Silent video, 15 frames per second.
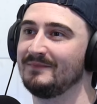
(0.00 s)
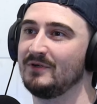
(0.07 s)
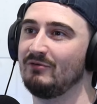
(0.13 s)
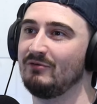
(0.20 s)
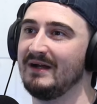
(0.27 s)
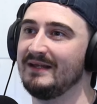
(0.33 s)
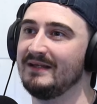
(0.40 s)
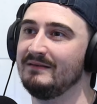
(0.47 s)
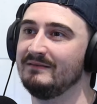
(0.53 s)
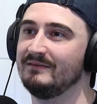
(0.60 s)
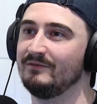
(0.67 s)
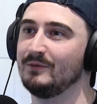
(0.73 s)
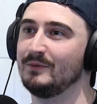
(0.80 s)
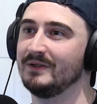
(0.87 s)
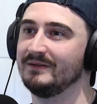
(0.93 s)
Cranking,
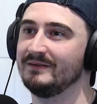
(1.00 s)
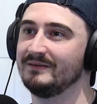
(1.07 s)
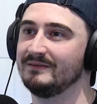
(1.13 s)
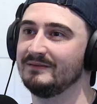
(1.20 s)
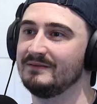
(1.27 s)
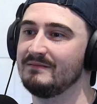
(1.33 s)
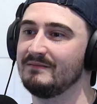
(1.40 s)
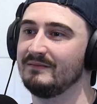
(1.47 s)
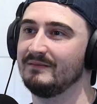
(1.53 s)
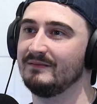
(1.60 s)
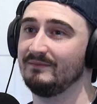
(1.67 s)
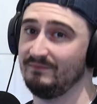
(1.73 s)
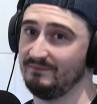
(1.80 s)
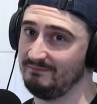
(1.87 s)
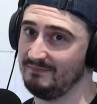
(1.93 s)
for one.
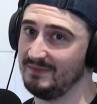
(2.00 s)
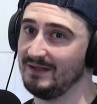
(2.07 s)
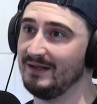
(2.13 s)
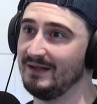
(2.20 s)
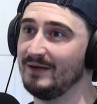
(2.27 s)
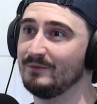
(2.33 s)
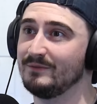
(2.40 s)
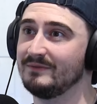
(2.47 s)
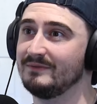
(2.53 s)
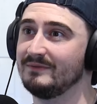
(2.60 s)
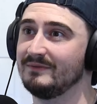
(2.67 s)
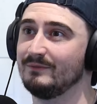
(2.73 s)
That lone